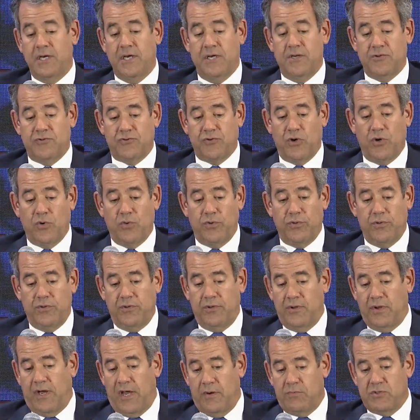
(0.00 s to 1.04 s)
So
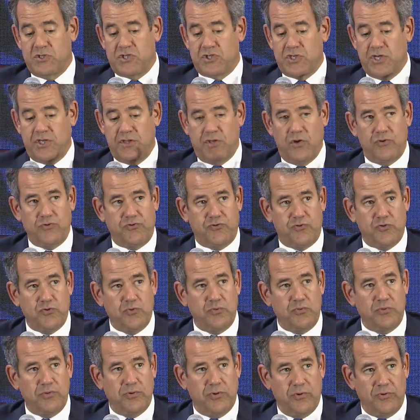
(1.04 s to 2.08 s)
I would say those
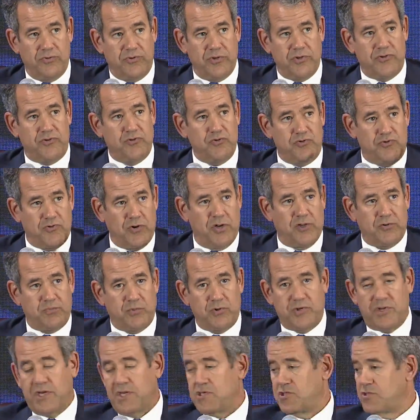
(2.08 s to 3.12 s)
issues,
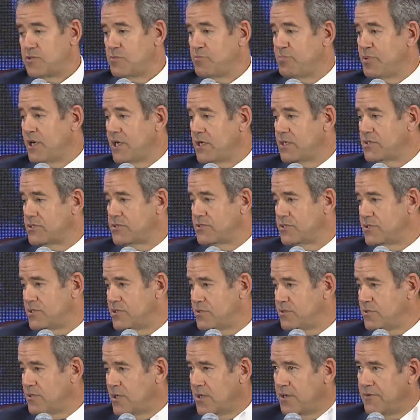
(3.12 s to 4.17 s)
transportation
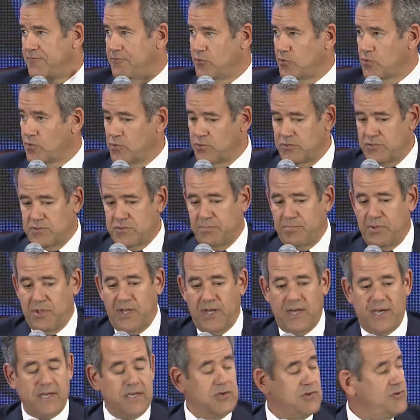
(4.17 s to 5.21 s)
policy, fuel
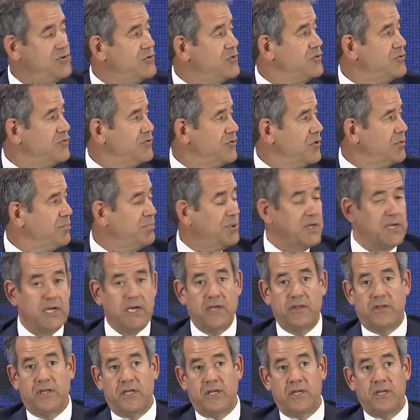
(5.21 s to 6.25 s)
supply issues are big.
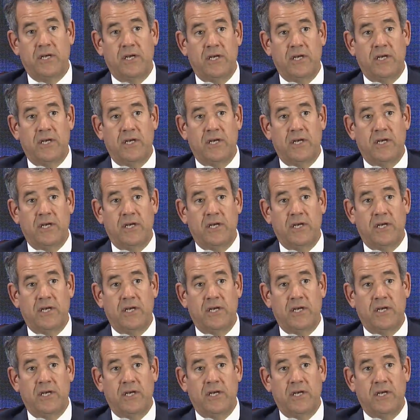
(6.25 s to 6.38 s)
And then,